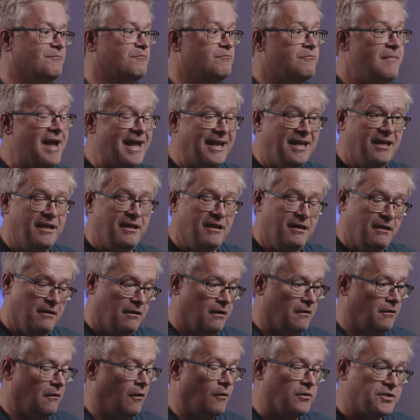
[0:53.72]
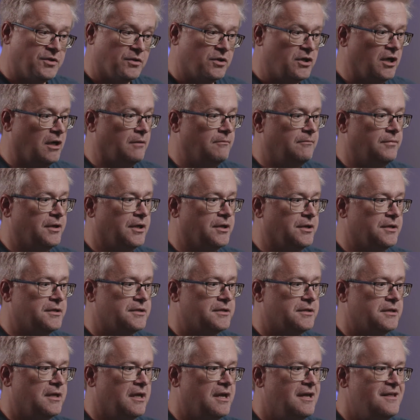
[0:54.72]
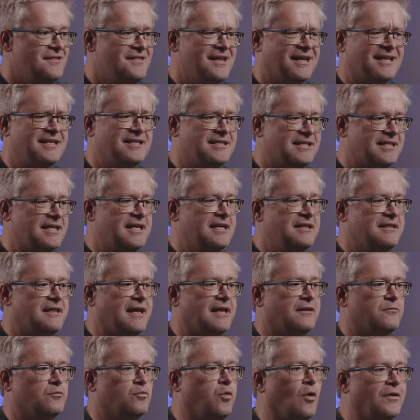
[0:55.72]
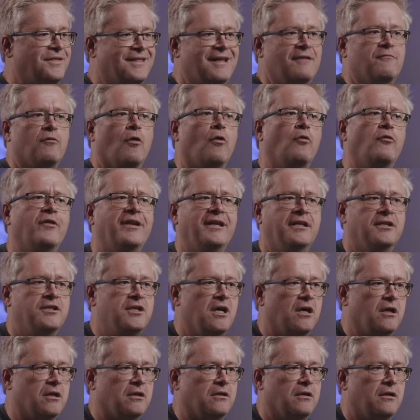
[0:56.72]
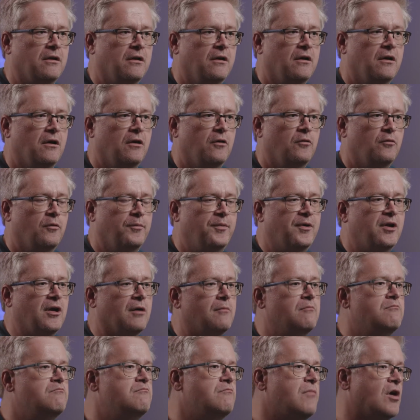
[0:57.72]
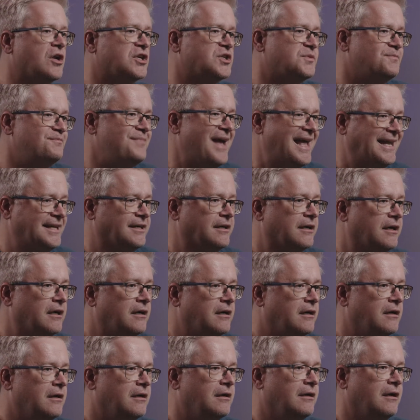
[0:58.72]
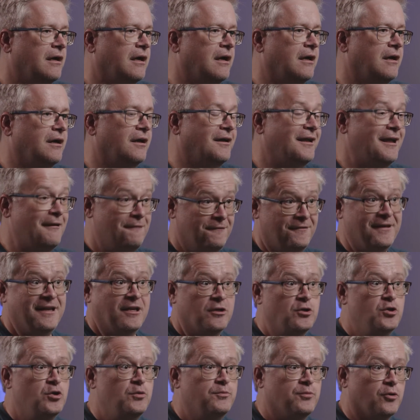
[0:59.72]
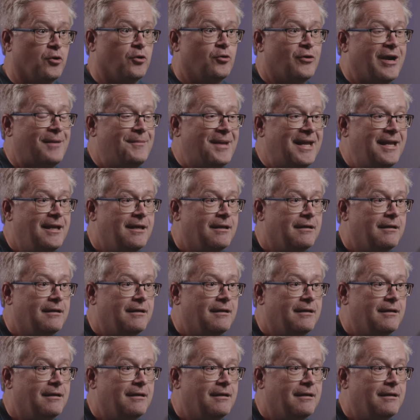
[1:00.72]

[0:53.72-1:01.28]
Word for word: Many also come because they can see that what they've already done will become much better uh, if they can do programming.